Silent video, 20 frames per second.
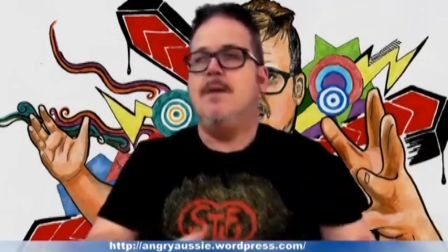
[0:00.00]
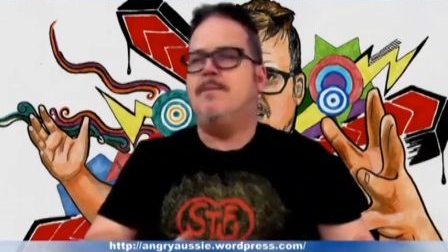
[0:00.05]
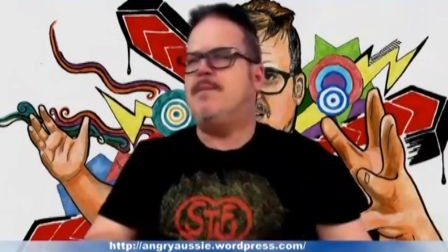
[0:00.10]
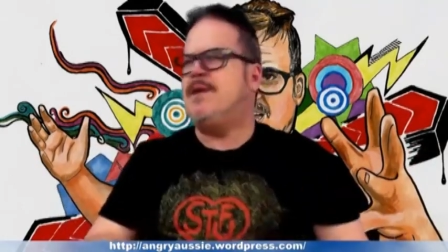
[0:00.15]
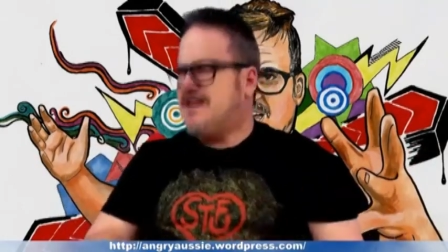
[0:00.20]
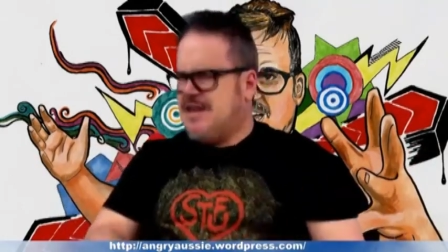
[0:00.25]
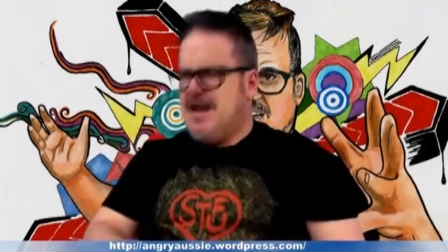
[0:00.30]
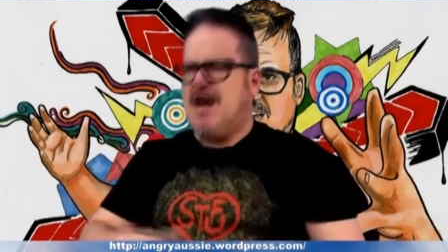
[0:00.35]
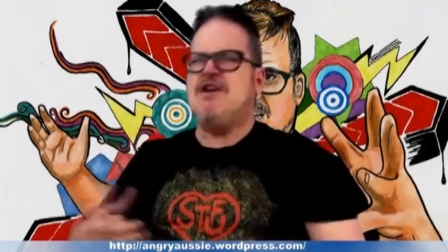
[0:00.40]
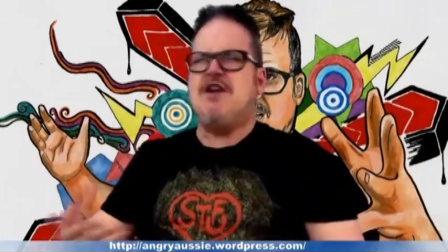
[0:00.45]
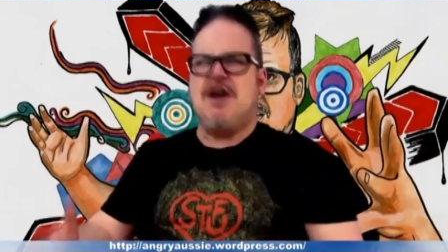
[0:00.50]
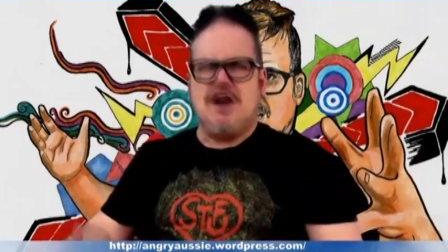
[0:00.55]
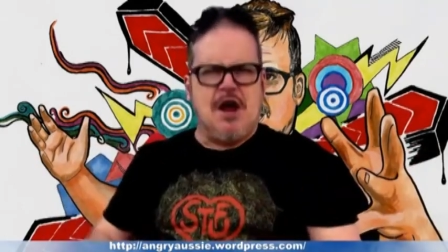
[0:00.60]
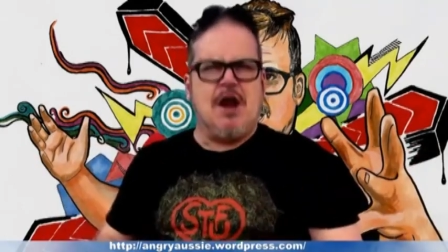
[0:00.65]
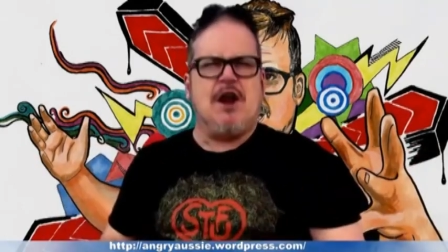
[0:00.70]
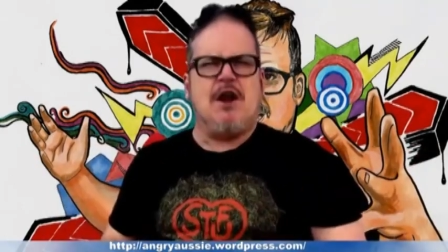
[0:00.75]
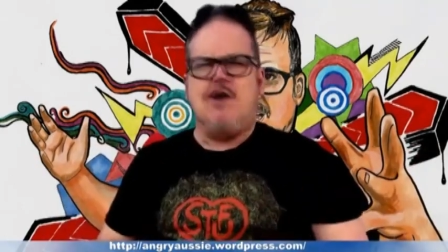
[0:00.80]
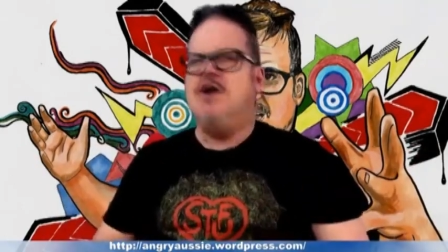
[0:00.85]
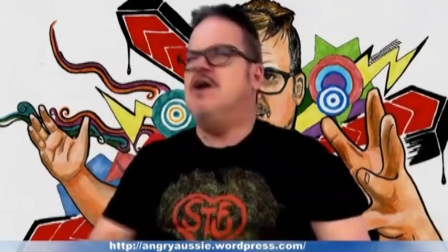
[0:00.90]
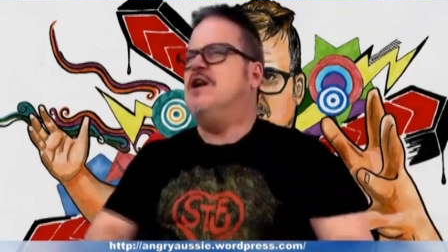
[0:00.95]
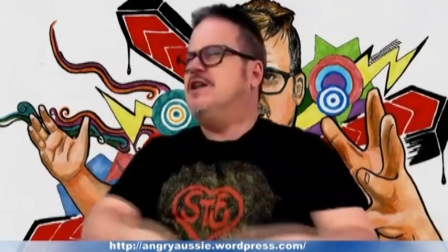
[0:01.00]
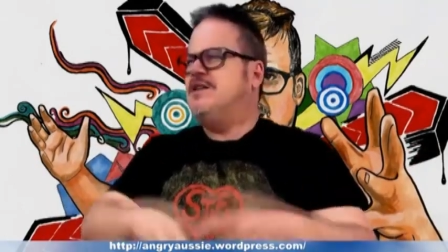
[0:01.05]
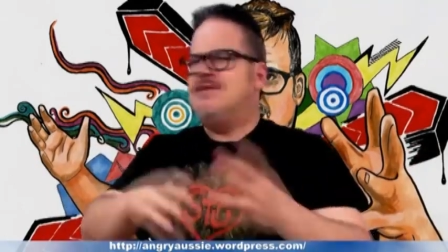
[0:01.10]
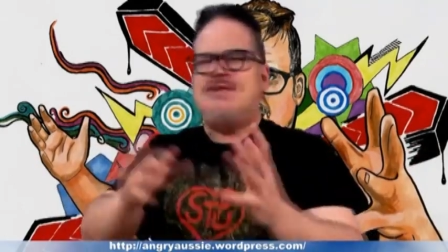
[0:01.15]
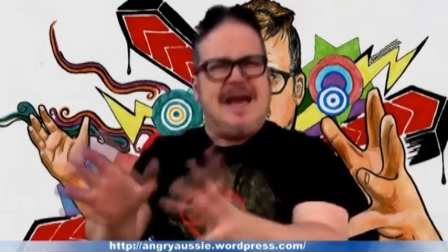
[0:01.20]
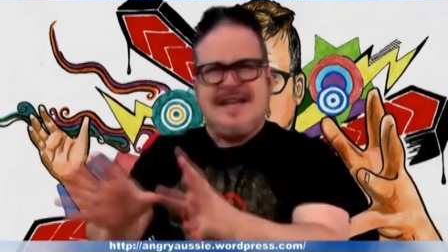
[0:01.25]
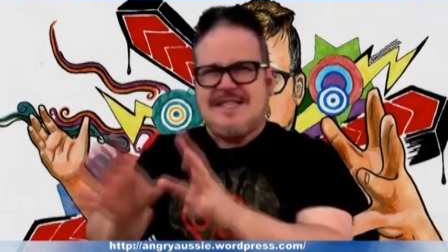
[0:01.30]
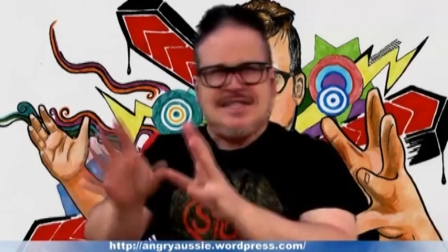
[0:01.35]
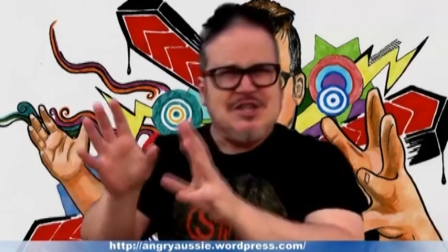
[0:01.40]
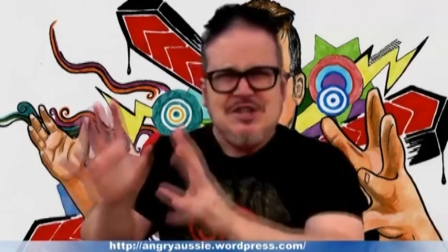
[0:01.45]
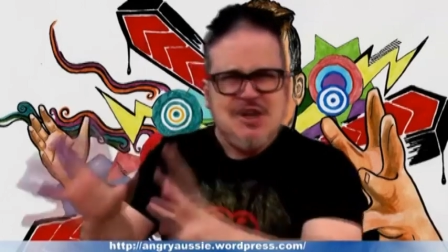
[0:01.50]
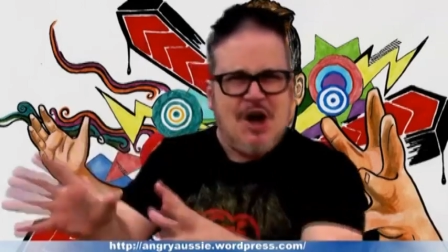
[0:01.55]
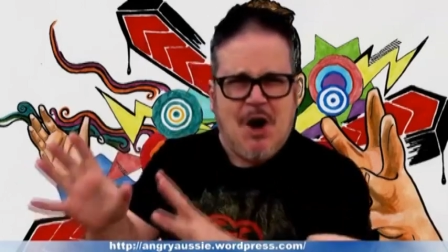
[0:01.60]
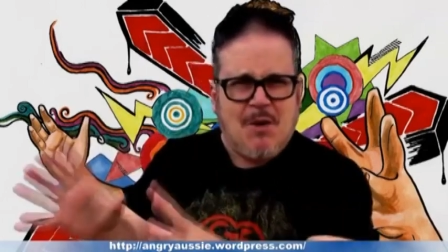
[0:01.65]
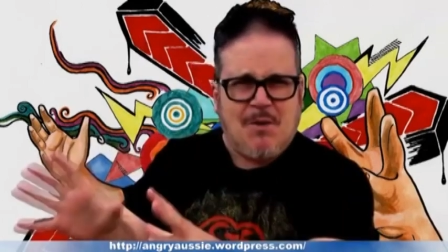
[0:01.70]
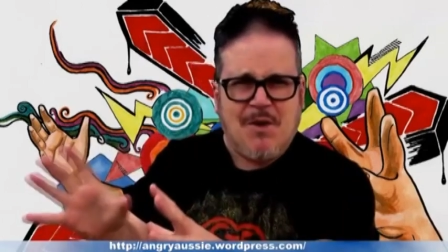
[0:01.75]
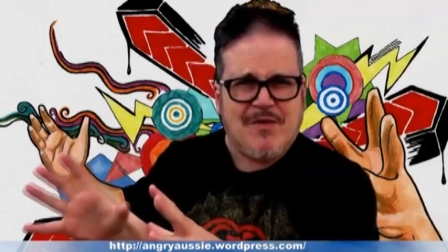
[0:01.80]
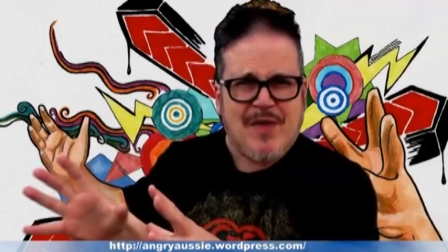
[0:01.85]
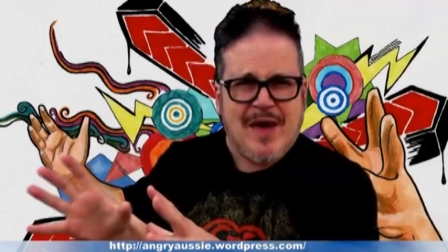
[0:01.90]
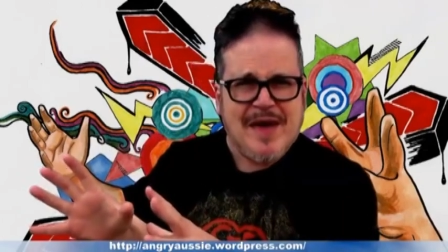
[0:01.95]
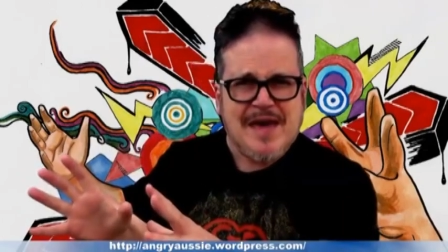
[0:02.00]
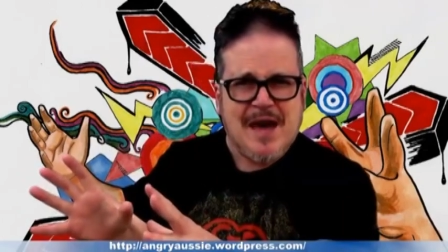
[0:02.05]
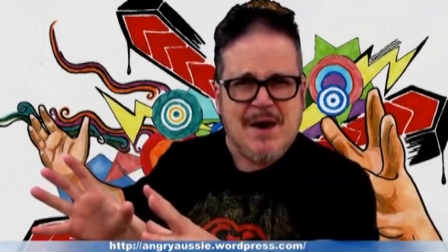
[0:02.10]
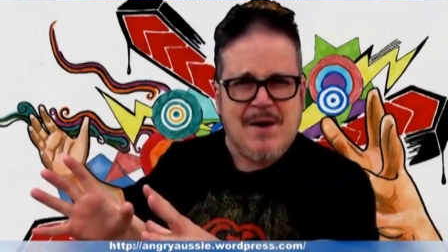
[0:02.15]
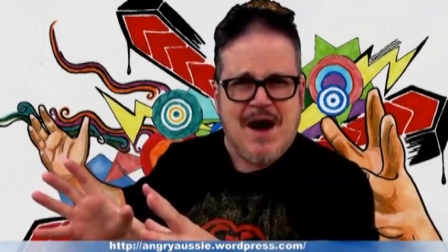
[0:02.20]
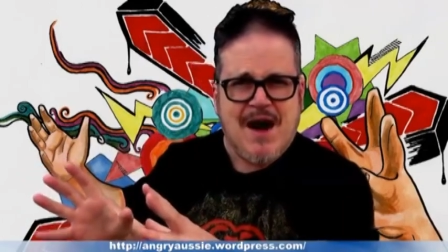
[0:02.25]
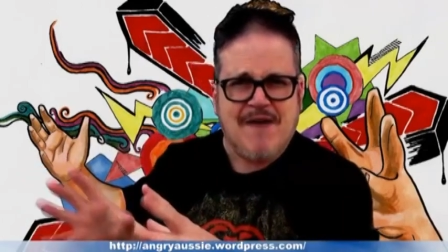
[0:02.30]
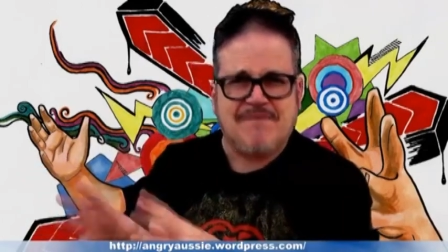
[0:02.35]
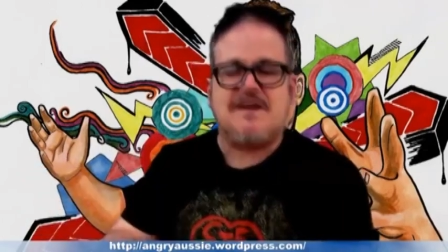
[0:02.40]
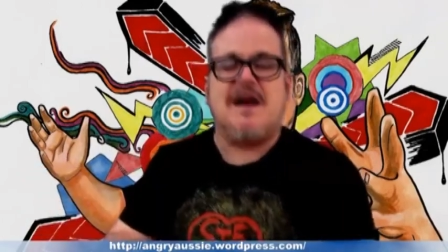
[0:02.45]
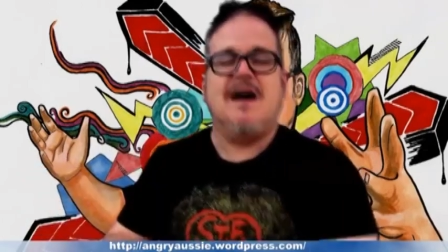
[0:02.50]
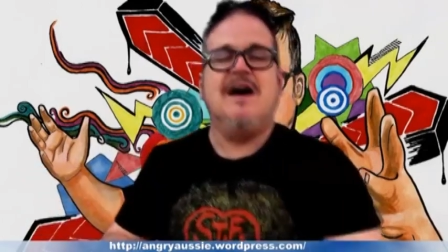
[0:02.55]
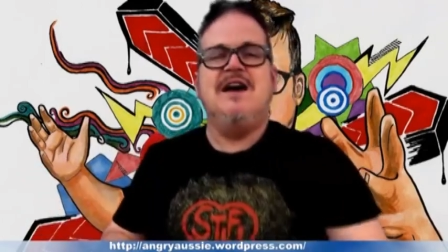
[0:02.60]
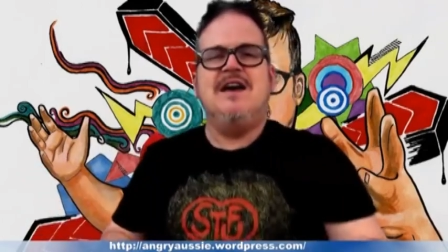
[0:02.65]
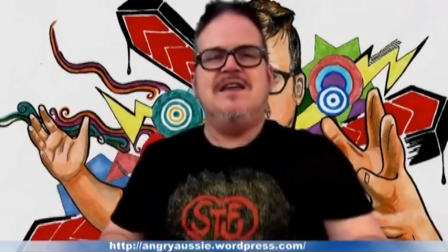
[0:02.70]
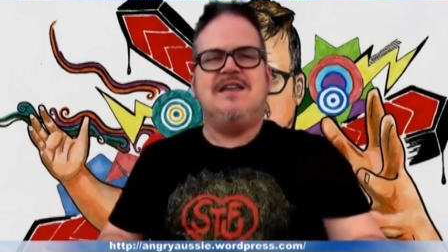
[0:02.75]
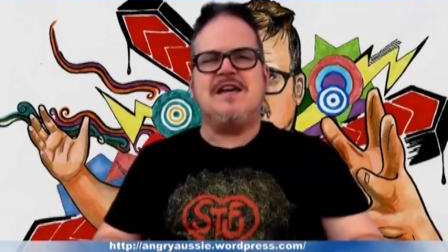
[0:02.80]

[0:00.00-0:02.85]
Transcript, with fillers: But no, no, no, no. That's not what they go after.